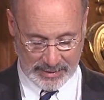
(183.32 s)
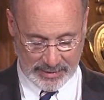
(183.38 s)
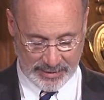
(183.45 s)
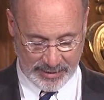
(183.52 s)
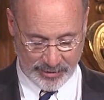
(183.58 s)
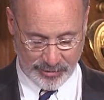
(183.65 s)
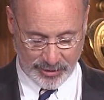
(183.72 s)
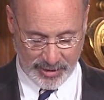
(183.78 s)

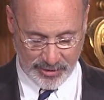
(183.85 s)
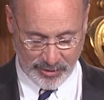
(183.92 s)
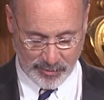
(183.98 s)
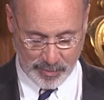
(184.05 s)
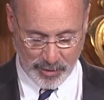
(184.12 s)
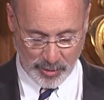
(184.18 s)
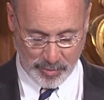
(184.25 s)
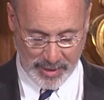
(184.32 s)
Additionally,
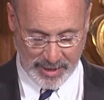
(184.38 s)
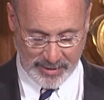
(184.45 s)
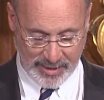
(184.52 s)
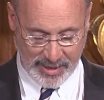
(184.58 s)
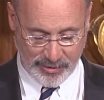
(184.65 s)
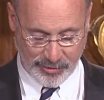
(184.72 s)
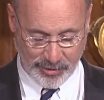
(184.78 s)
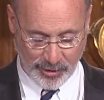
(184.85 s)
this bill
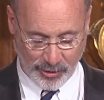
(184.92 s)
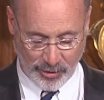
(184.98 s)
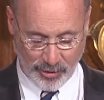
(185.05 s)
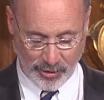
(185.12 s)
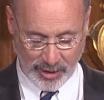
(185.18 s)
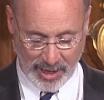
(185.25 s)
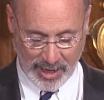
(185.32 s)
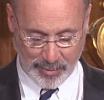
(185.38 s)
mandates that
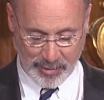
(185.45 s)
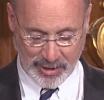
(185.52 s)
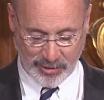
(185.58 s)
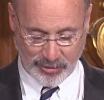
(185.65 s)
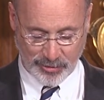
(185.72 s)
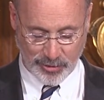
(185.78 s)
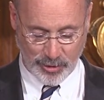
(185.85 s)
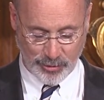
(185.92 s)
all lobbying
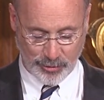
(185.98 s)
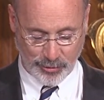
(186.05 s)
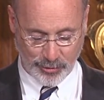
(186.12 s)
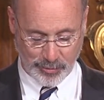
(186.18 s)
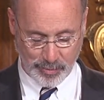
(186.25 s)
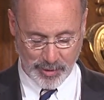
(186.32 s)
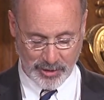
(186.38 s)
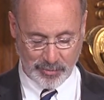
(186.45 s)

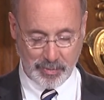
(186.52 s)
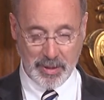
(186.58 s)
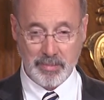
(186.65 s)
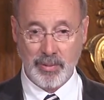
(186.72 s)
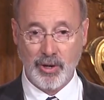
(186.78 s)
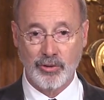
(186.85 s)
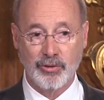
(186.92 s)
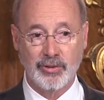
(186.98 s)
disclosures must be
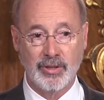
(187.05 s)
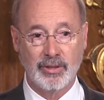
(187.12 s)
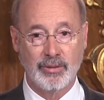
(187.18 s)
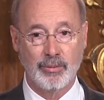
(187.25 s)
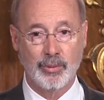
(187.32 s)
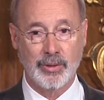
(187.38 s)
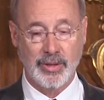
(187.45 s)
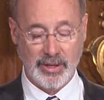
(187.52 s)

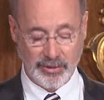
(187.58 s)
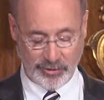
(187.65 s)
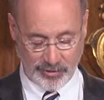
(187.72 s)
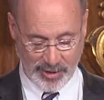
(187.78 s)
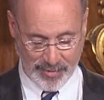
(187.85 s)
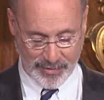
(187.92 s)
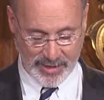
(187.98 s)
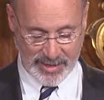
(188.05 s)
posted within
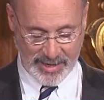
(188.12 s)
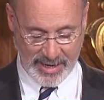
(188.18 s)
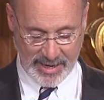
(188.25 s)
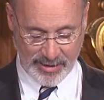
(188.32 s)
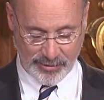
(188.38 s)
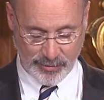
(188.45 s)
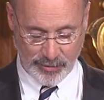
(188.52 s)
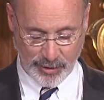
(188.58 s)
seven
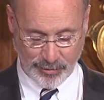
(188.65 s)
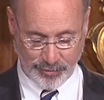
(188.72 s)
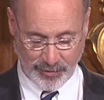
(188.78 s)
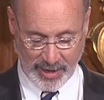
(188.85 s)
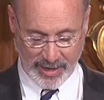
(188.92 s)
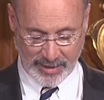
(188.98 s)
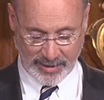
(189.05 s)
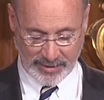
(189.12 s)
days of their
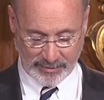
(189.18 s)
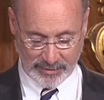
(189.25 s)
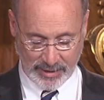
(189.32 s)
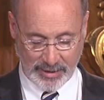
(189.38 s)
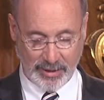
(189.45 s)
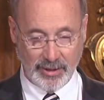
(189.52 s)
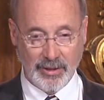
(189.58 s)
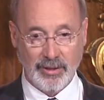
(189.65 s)
filing
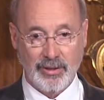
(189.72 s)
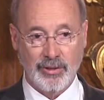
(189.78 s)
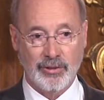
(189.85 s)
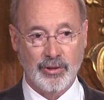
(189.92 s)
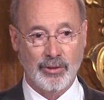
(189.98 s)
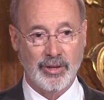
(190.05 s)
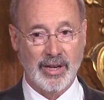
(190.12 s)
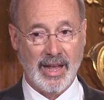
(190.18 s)

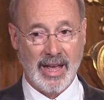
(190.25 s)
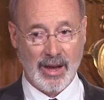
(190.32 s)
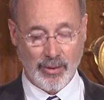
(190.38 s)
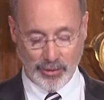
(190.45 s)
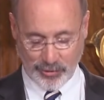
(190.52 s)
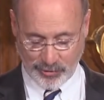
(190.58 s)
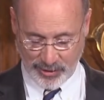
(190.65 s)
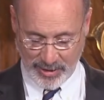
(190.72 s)
so that
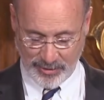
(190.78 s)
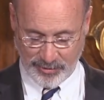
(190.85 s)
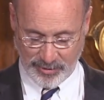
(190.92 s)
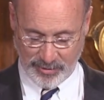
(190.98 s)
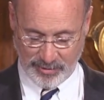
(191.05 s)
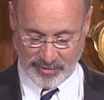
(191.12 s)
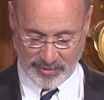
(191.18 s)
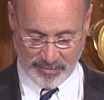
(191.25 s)
our
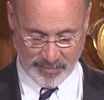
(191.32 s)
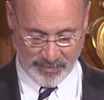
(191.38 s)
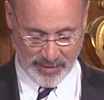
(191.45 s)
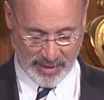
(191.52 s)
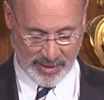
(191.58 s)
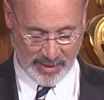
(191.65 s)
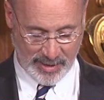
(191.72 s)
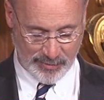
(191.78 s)
citizens
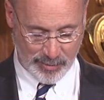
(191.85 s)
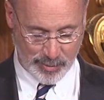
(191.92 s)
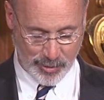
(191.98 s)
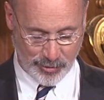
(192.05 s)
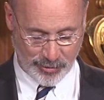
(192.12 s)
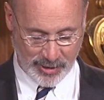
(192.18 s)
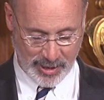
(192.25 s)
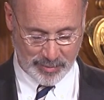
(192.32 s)
have the
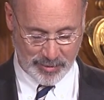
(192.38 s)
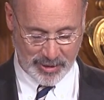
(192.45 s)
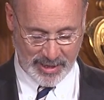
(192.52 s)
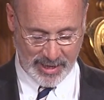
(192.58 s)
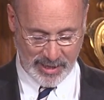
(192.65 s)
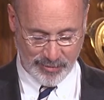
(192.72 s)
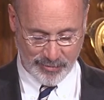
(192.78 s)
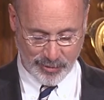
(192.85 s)
most
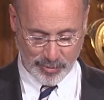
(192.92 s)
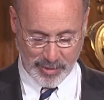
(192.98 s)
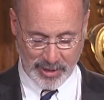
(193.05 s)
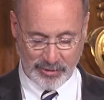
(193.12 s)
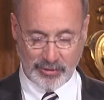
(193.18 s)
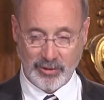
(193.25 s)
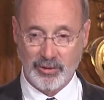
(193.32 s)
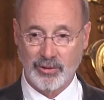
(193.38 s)
up-to-date
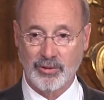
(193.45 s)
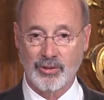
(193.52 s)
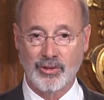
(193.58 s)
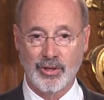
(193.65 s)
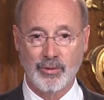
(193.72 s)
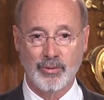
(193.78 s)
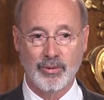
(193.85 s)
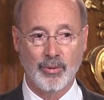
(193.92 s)
information
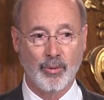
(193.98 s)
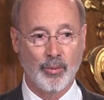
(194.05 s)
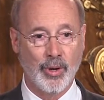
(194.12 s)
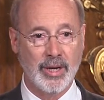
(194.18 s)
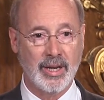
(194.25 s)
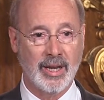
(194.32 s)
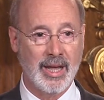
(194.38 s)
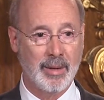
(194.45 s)
on
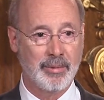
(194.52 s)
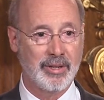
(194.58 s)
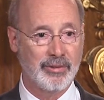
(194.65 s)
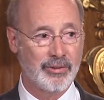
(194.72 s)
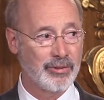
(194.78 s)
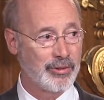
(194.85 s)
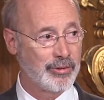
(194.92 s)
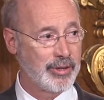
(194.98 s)
what
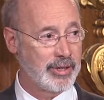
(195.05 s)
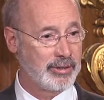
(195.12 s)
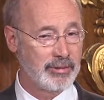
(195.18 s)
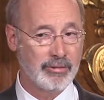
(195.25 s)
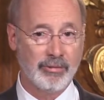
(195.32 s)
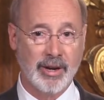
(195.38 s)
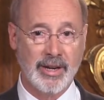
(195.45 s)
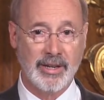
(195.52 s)
lobbyists are doing
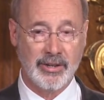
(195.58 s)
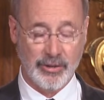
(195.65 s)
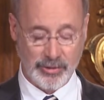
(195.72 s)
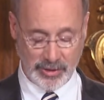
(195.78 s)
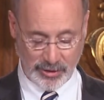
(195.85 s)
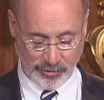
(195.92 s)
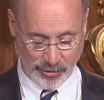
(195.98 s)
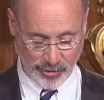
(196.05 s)
right here
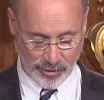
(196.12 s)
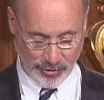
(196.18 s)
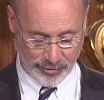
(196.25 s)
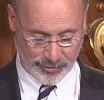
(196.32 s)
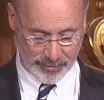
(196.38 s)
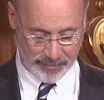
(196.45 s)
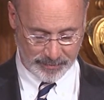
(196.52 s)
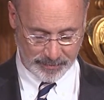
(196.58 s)
in these
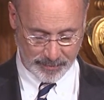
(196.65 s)
halls.